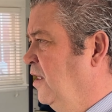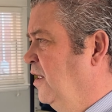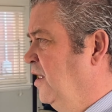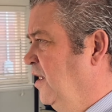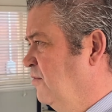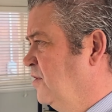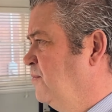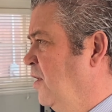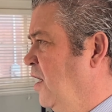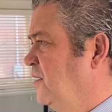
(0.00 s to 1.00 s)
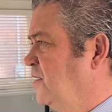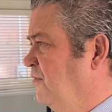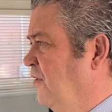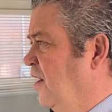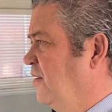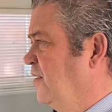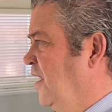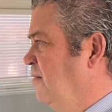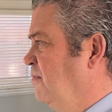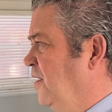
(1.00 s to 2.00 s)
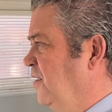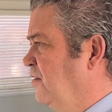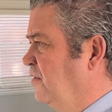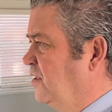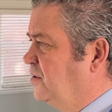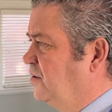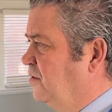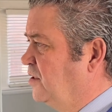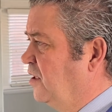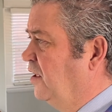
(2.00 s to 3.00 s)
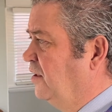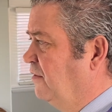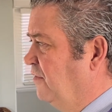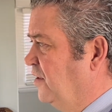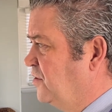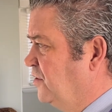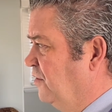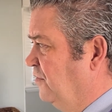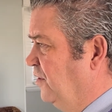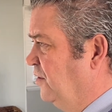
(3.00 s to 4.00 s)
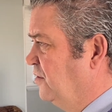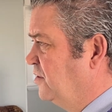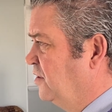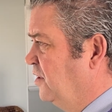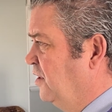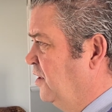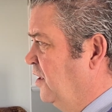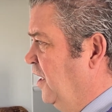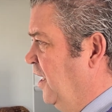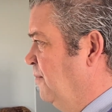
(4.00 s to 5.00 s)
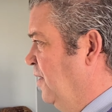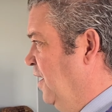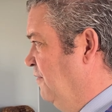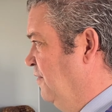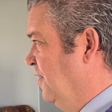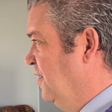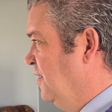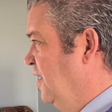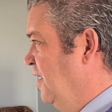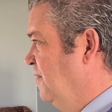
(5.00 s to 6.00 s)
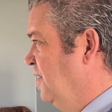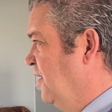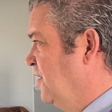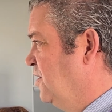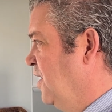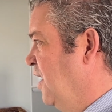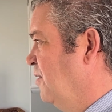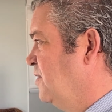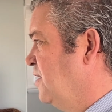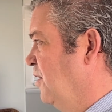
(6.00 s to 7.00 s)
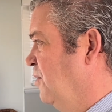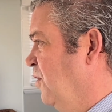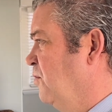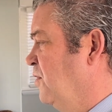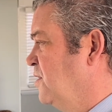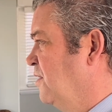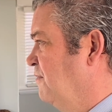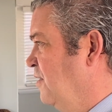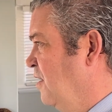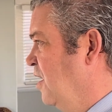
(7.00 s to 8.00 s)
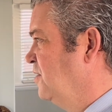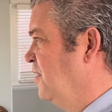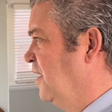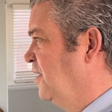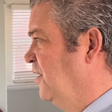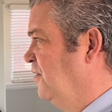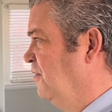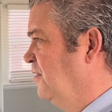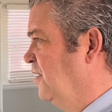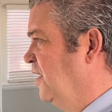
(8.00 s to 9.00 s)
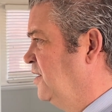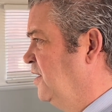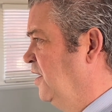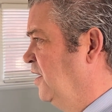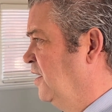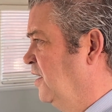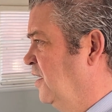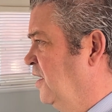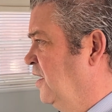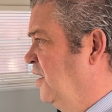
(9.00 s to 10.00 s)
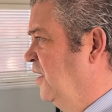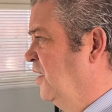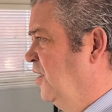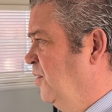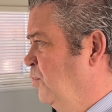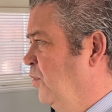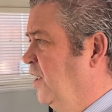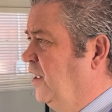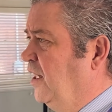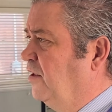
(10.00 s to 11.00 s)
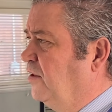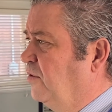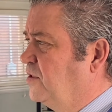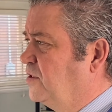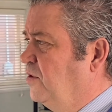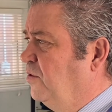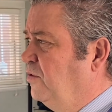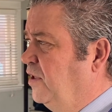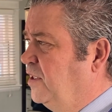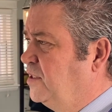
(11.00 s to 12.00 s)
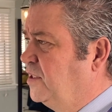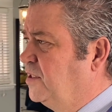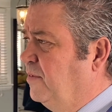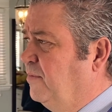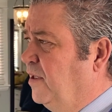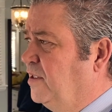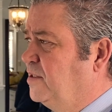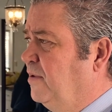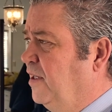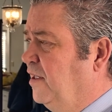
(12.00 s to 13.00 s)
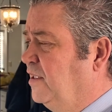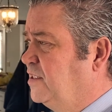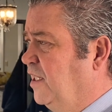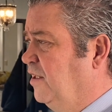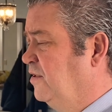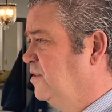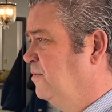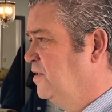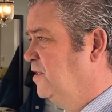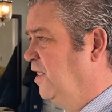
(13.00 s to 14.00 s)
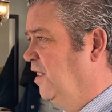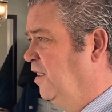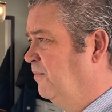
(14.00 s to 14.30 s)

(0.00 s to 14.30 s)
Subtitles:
In response, the father downplayed the risk to his unconventional views and behavior, claiming that the child was at low risk of contracting COVID-19. He pointed out there was no criticism about his parenting skills per se.